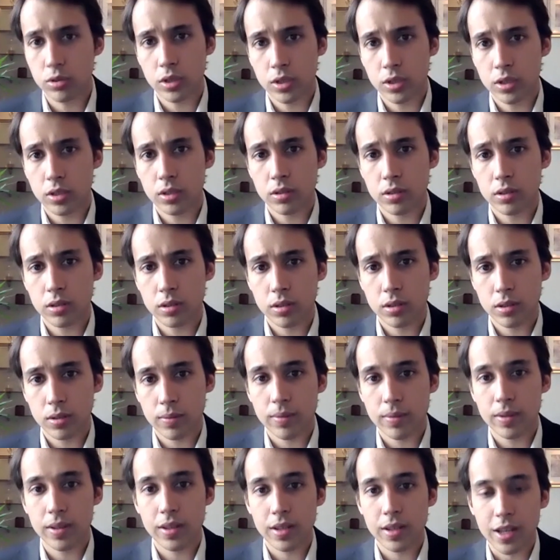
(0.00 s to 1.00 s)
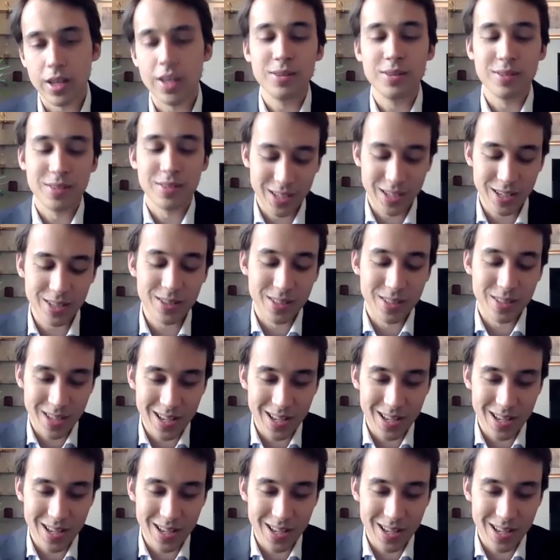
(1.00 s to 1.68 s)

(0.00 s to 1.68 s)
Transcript: So in, in person, in, on, in the